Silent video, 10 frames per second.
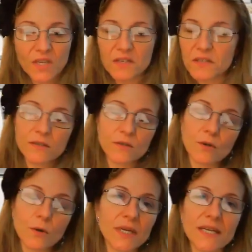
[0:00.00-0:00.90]
it doesn't
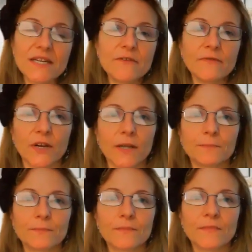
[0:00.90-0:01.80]
know any different.
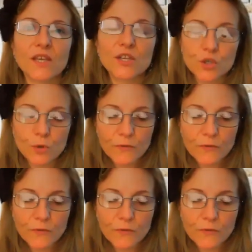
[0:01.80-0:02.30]
So